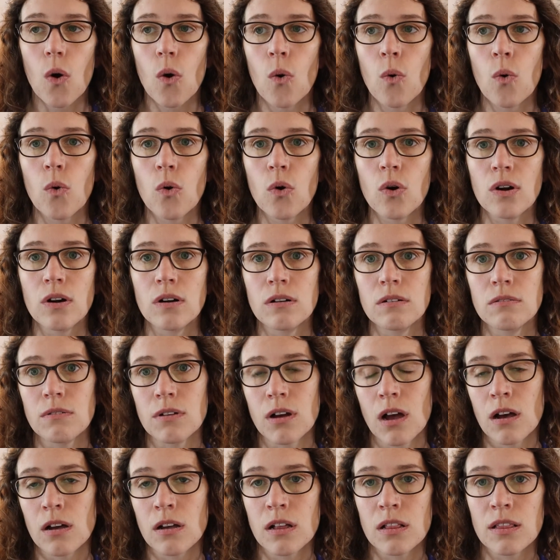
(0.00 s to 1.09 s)
or
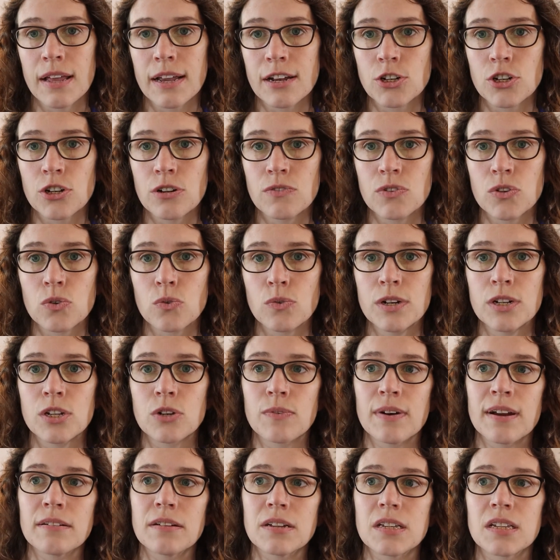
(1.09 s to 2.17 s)
a collection of stories
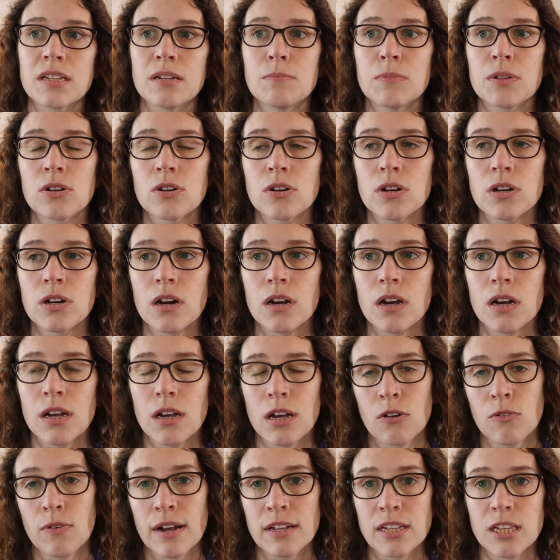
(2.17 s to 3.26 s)
around
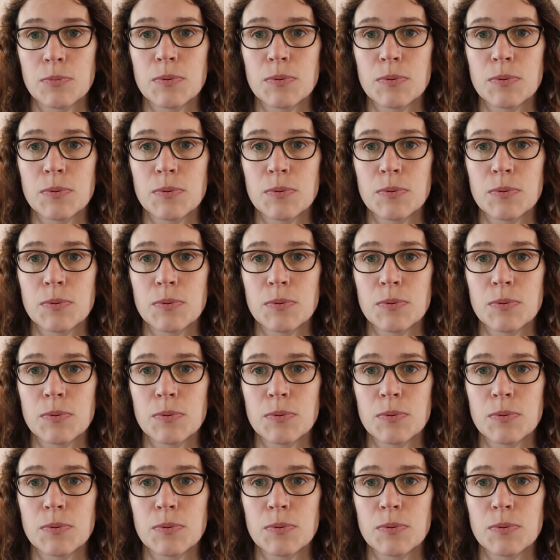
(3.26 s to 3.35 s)
around